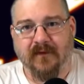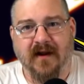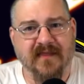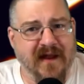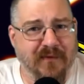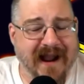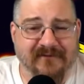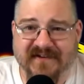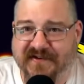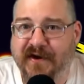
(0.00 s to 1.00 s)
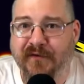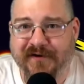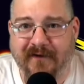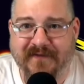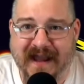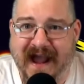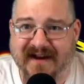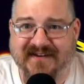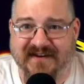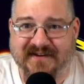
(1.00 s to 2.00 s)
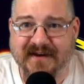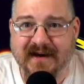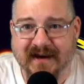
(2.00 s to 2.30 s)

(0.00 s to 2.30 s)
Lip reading: And then we have this tilt of the axis.